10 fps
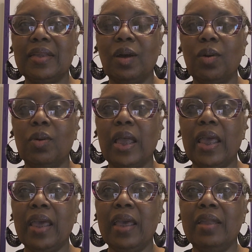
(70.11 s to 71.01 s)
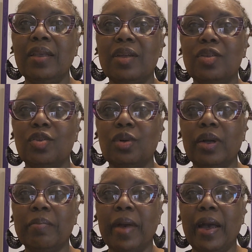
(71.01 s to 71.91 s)
So
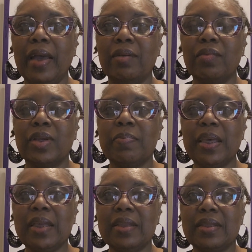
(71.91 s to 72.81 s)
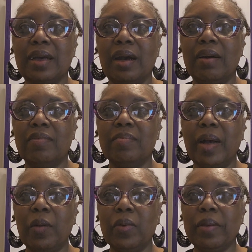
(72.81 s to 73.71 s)
enjoy my repeats of
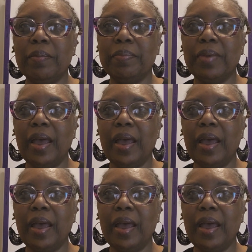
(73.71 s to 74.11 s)
my whip